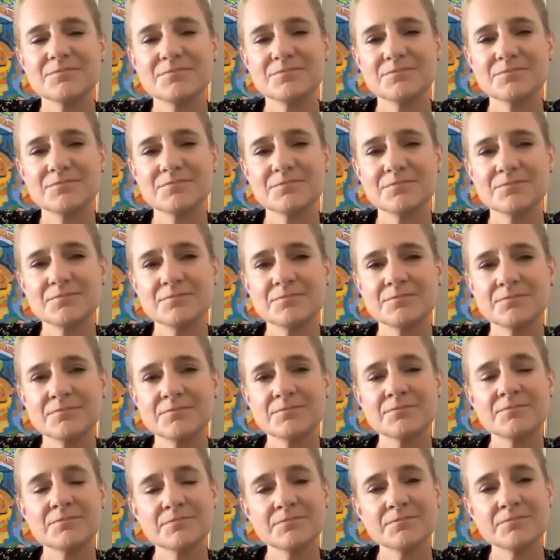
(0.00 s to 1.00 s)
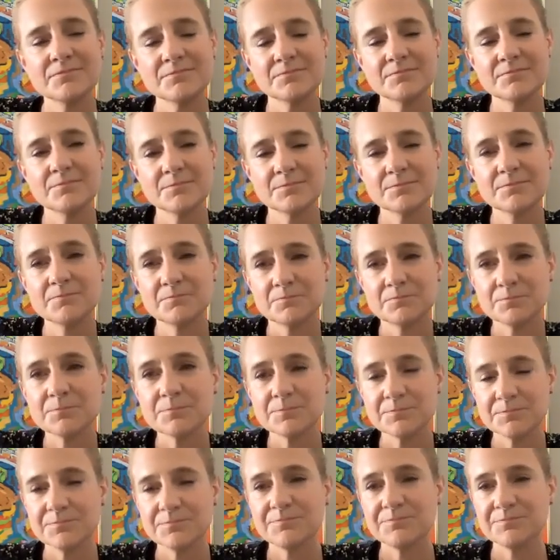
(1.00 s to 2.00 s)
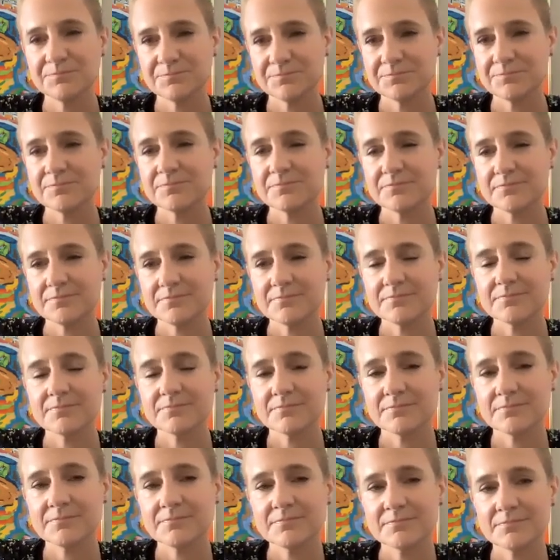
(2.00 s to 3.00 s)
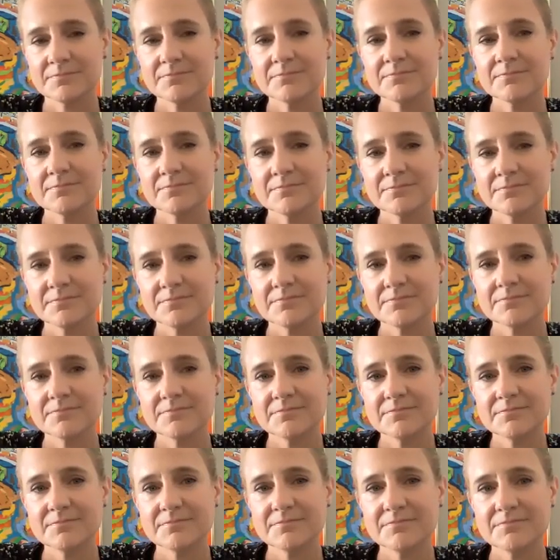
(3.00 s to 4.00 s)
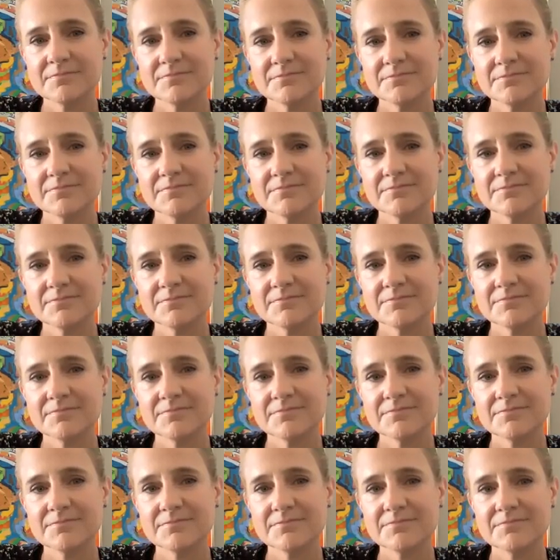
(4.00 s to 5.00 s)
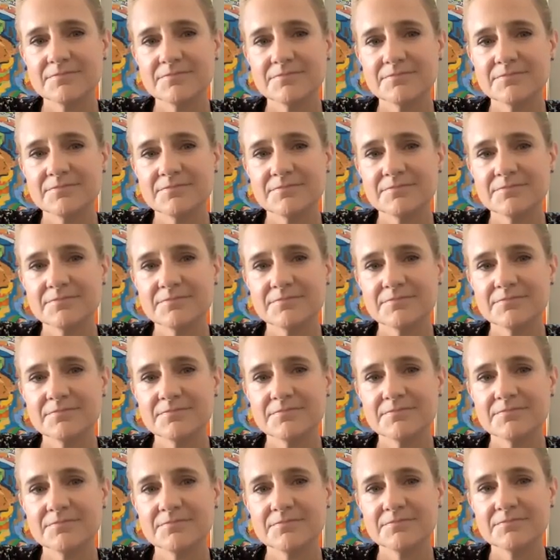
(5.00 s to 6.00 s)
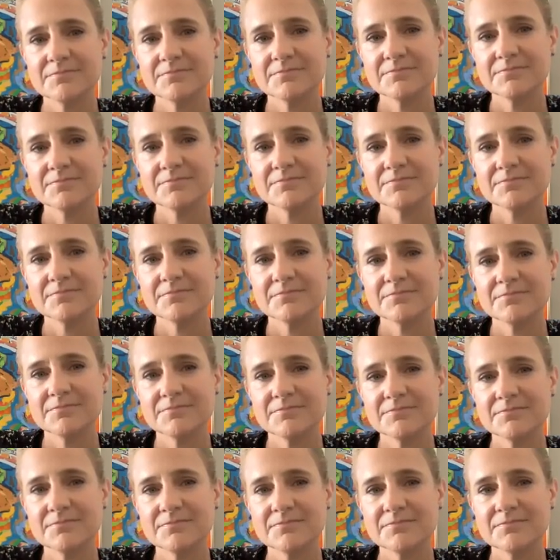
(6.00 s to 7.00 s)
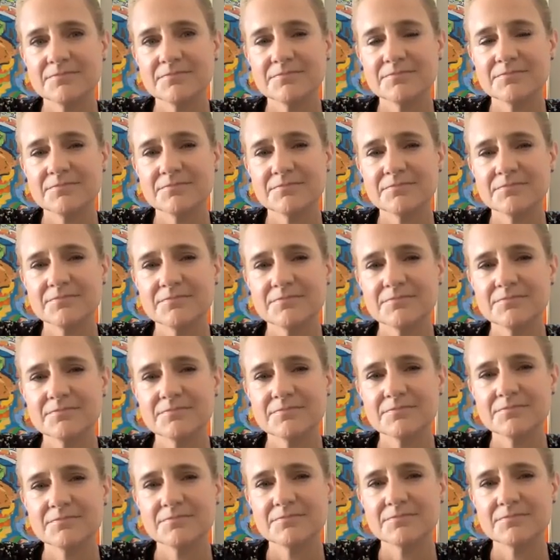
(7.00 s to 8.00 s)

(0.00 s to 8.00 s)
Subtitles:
No words are spoken by the person on screen.